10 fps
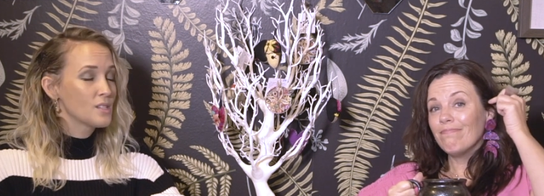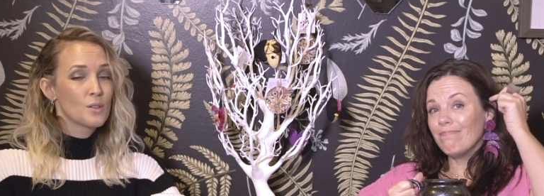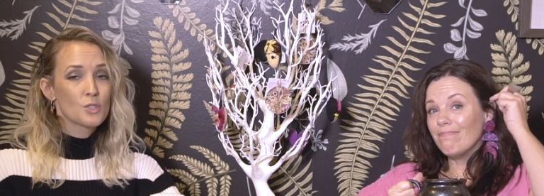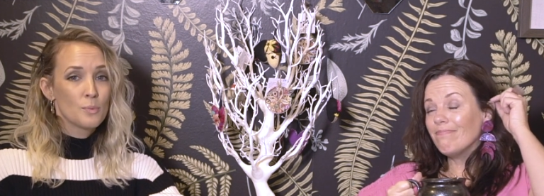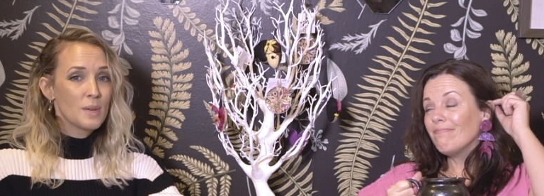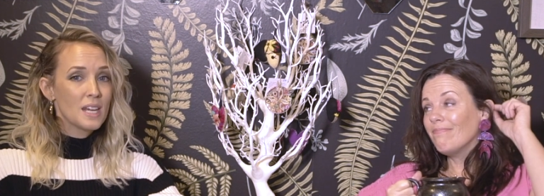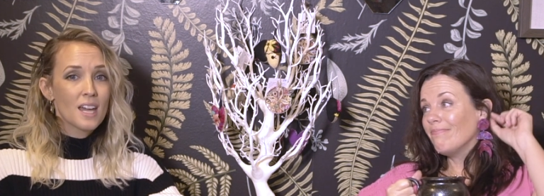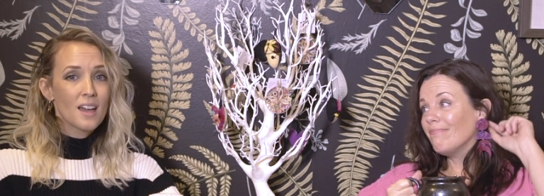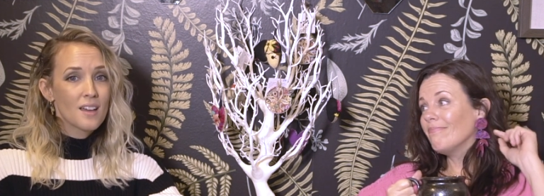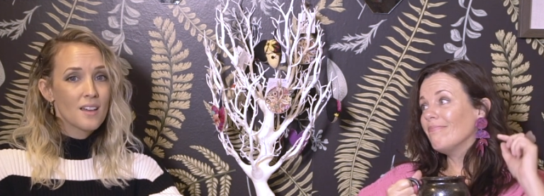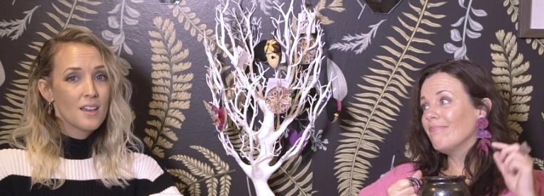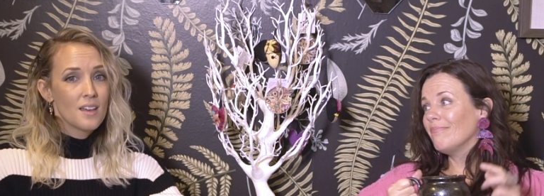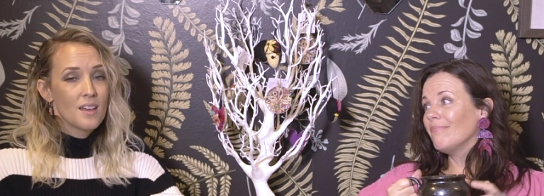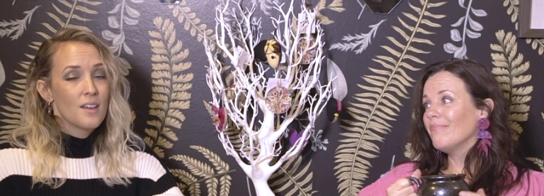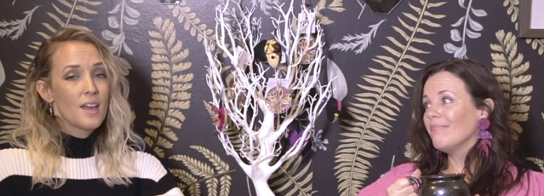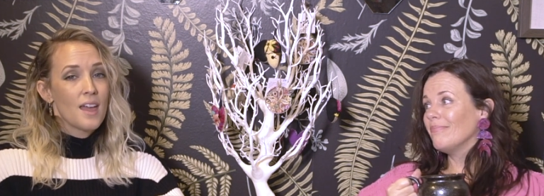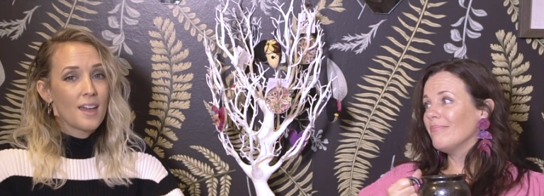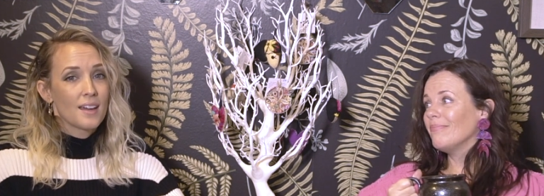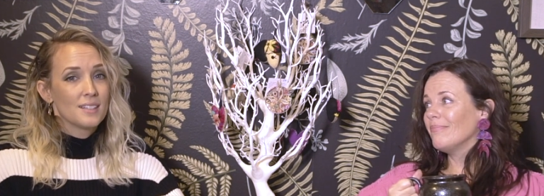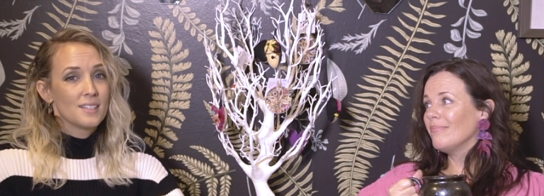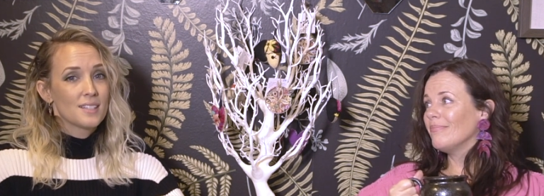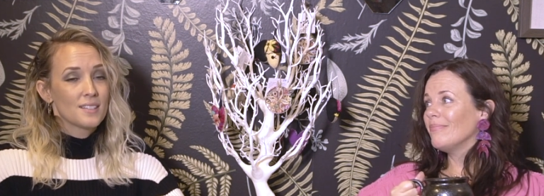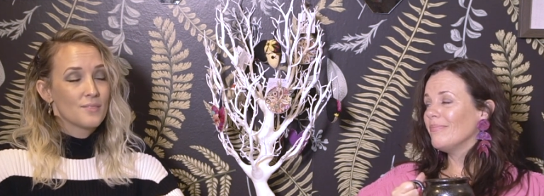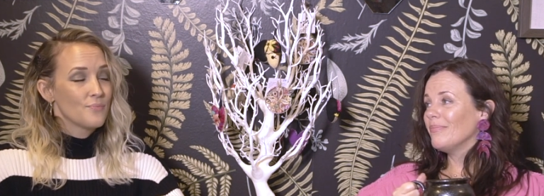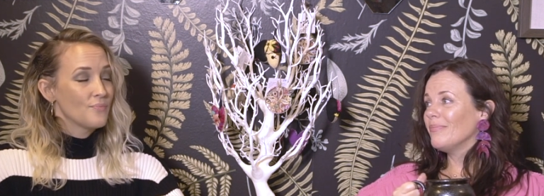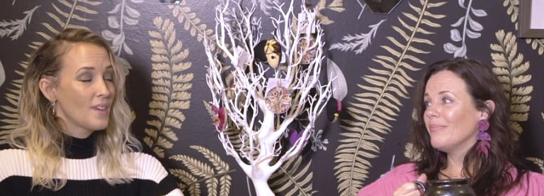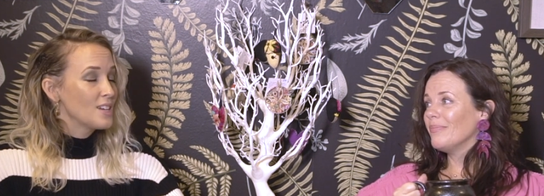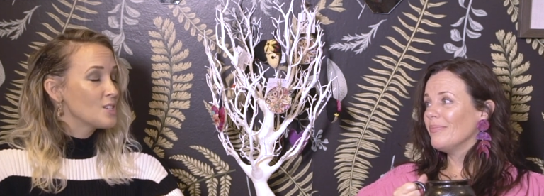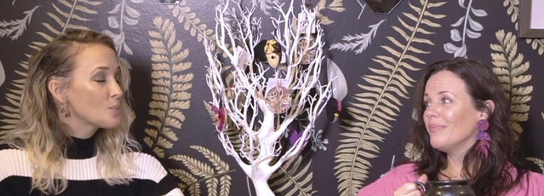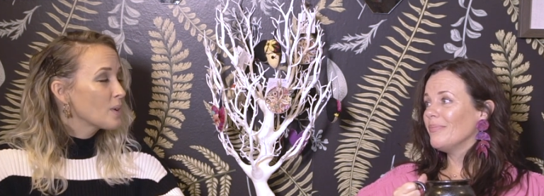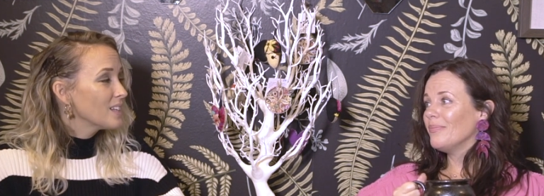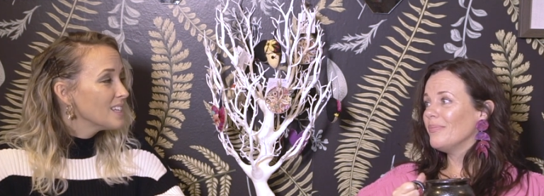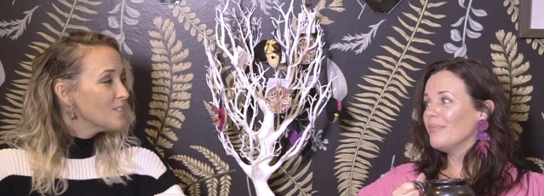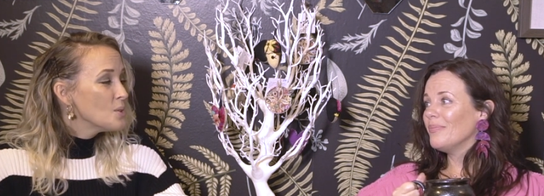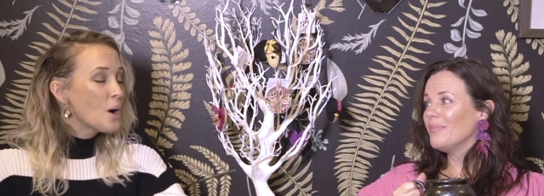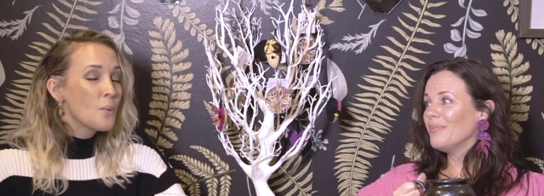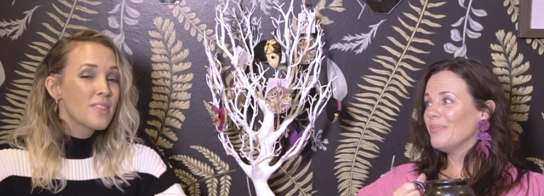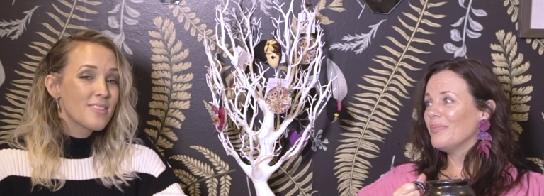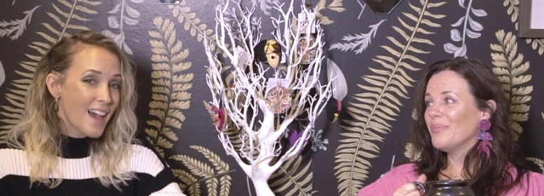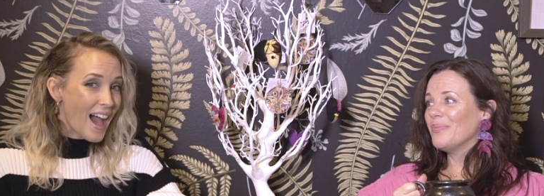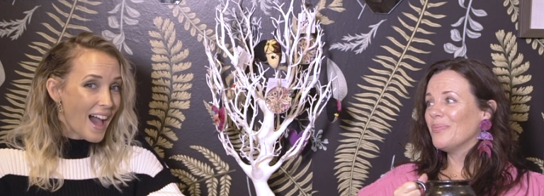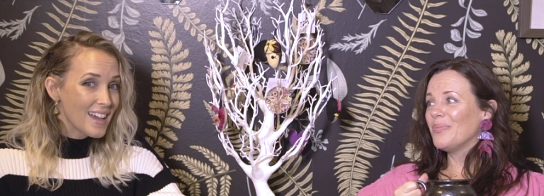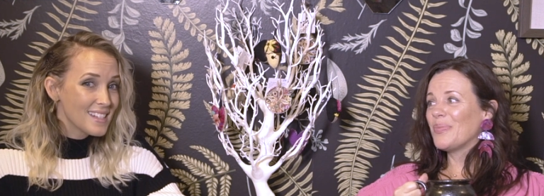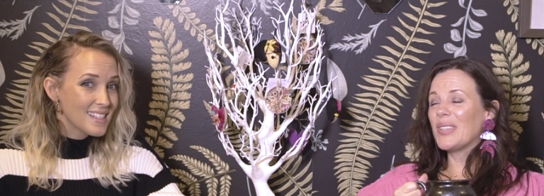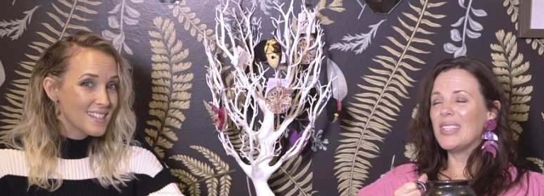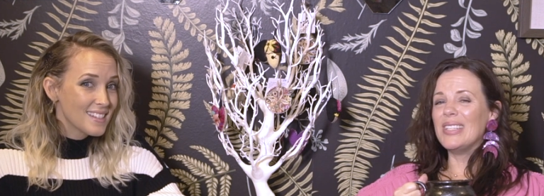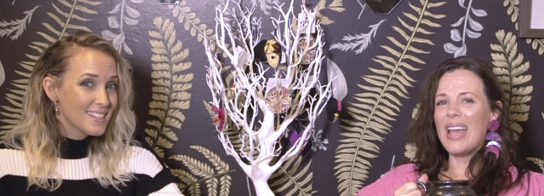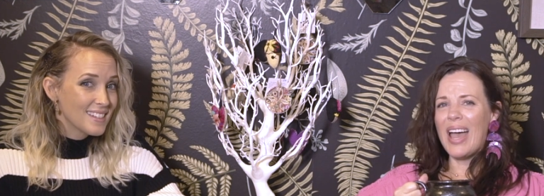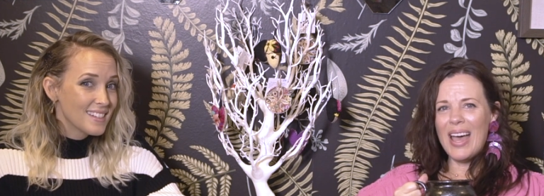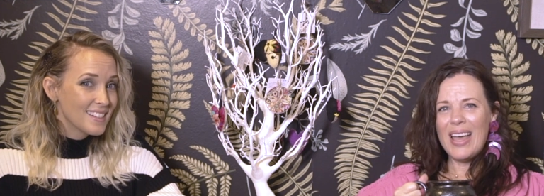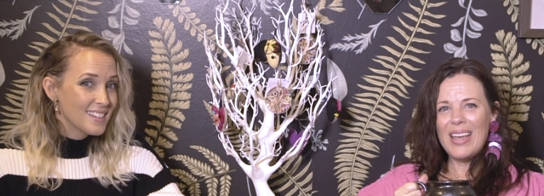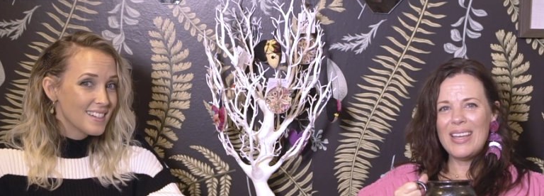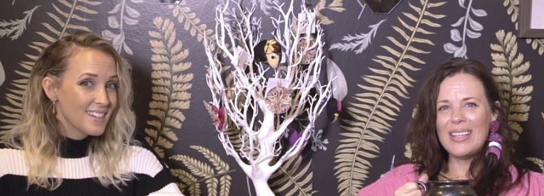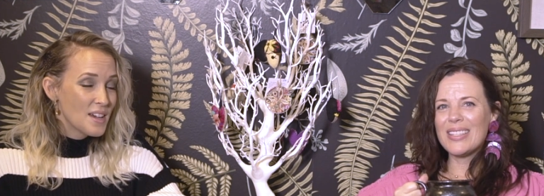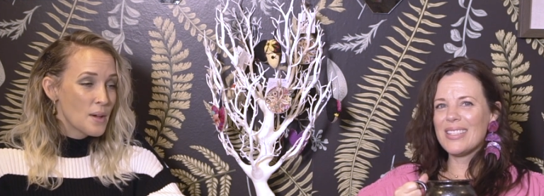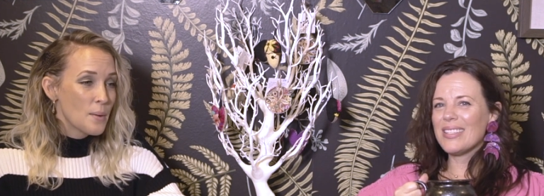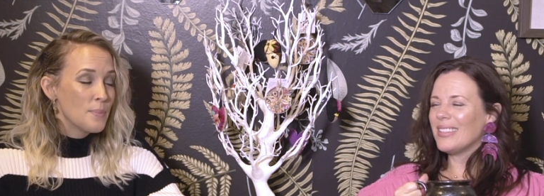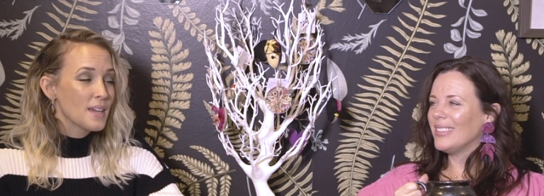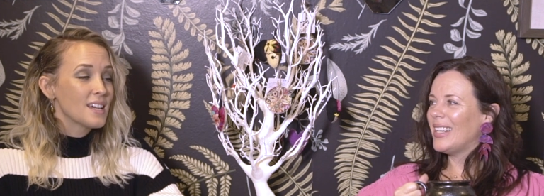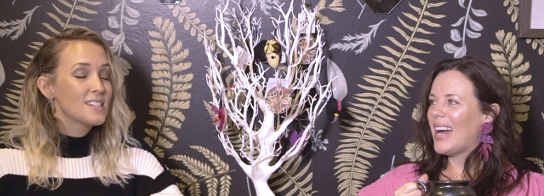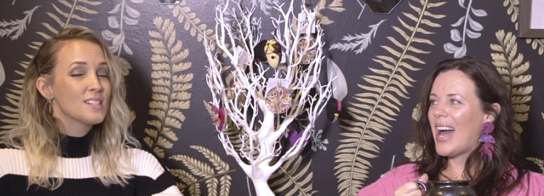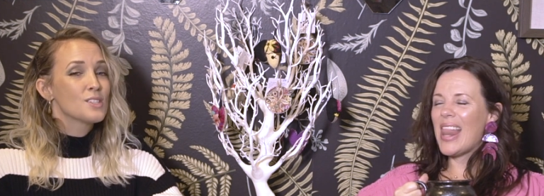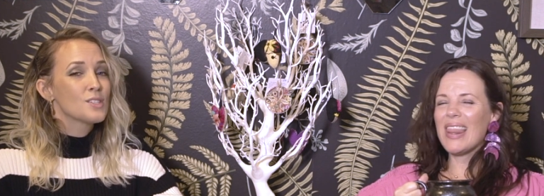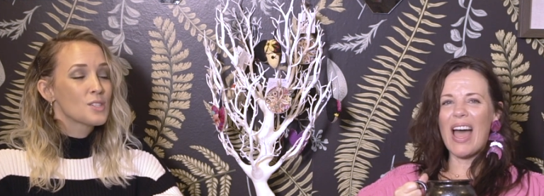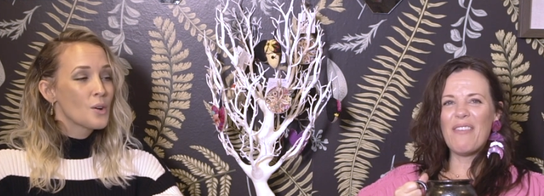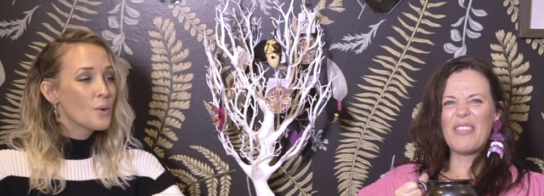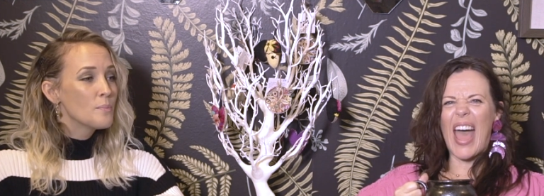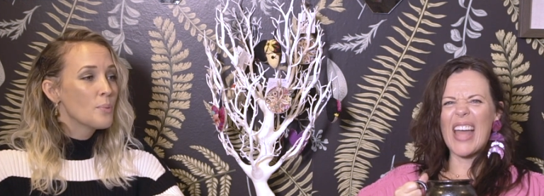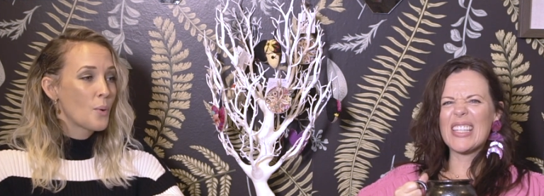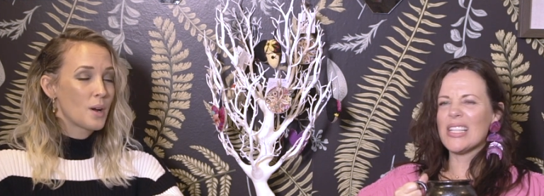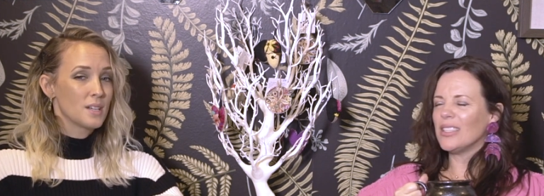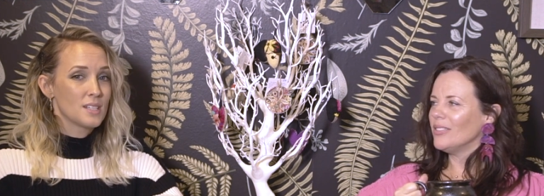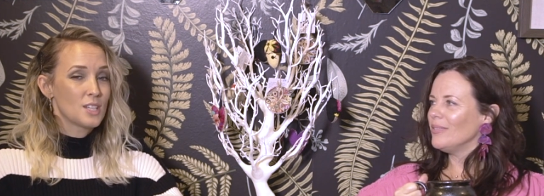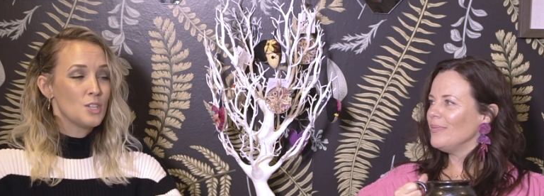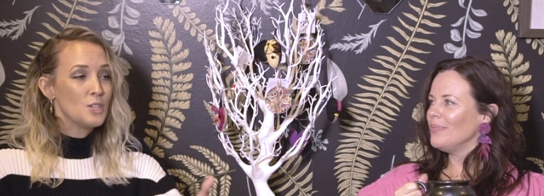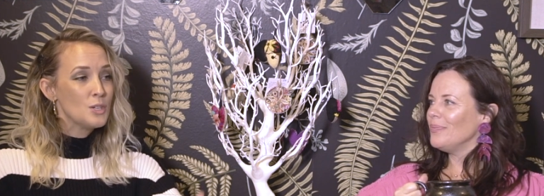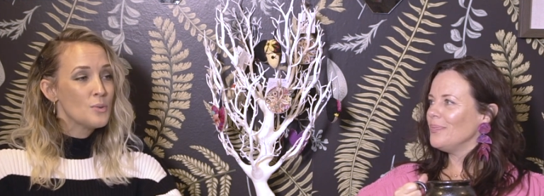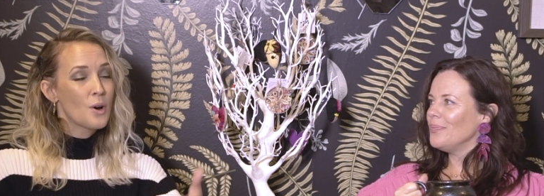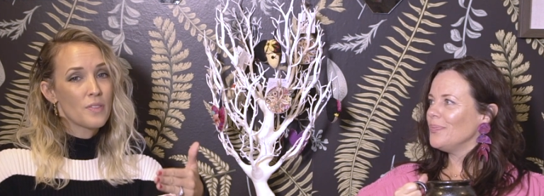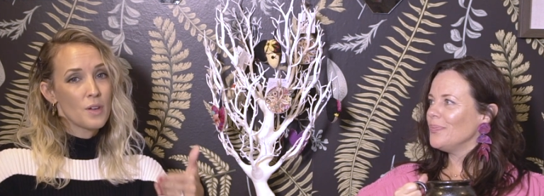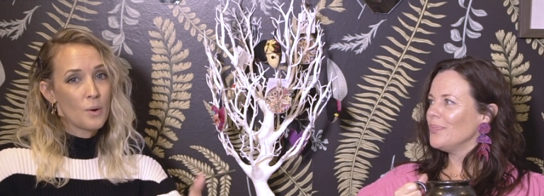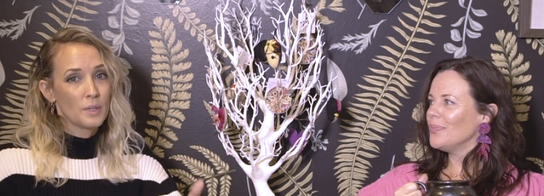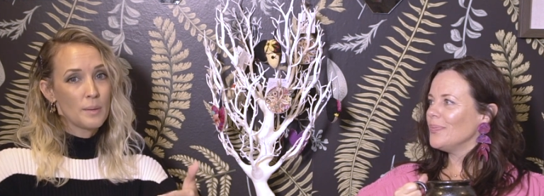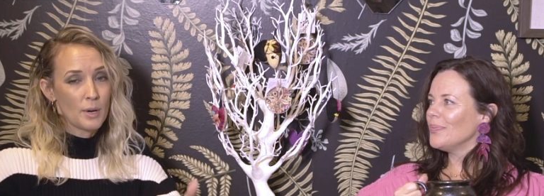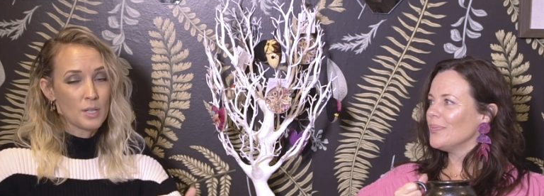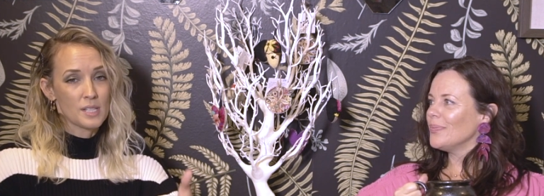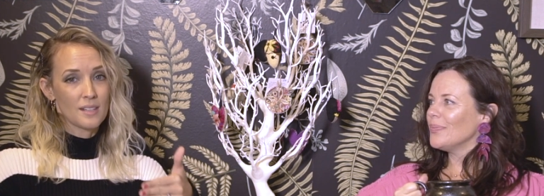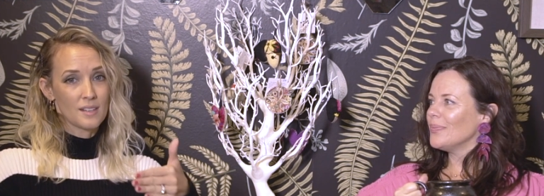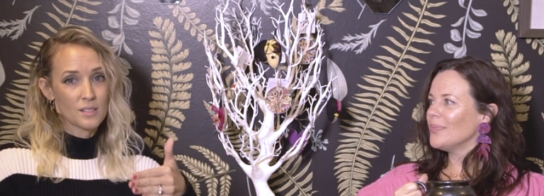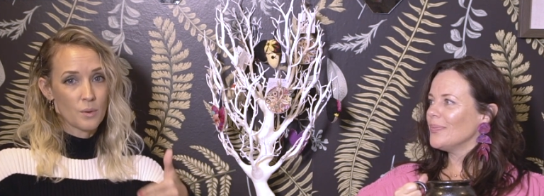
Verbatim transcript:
Speaker 1: social media. And I just want to leave you all with that. Yes, because it's so important. You are the only person that is